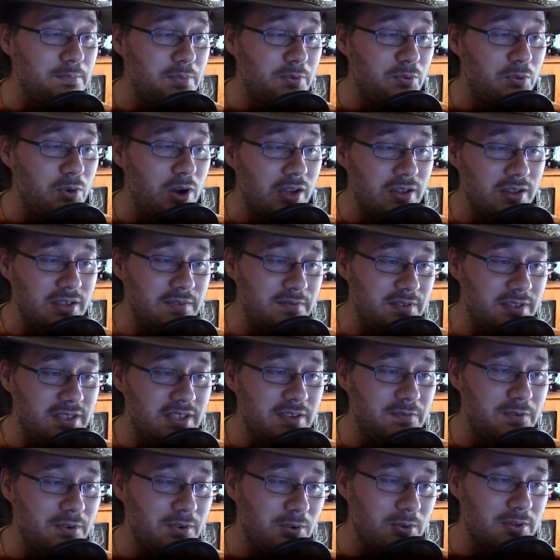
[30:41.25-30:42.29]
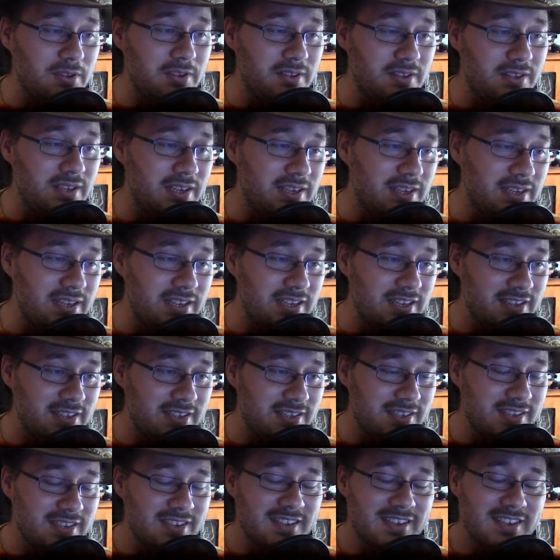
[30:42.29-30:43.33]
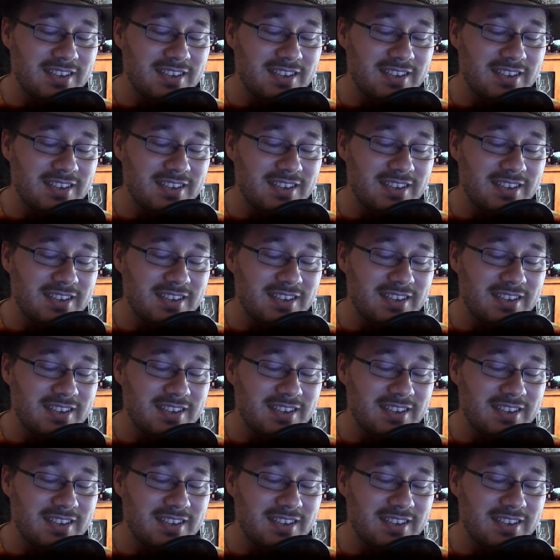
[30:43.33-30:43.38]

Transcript: before I leave the difficulty thing is